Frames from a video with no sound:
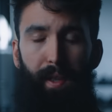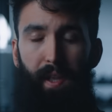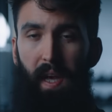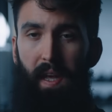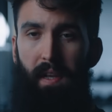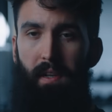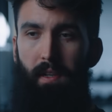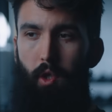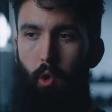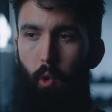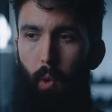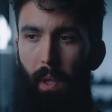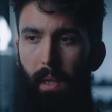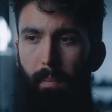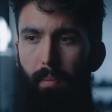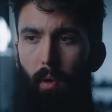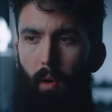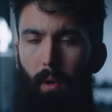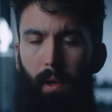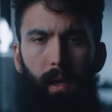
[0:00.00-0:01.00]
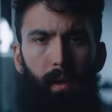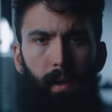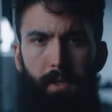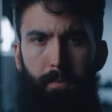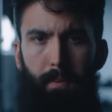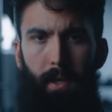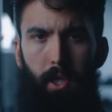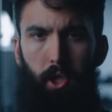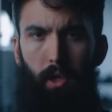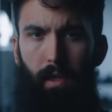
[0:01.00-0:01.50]
But then, during a bulk,
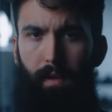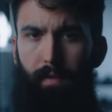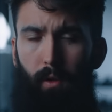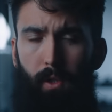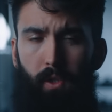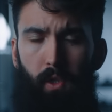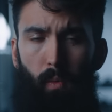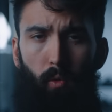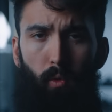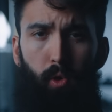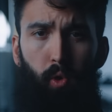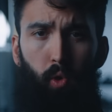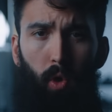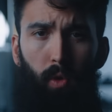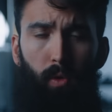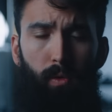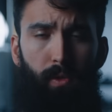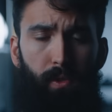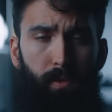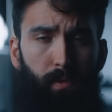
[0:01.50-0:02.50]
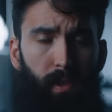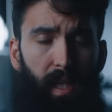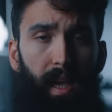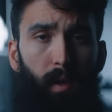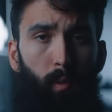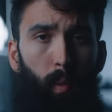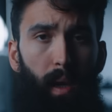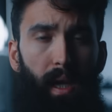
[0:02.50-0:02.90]
especially if they're someone who struggles to gain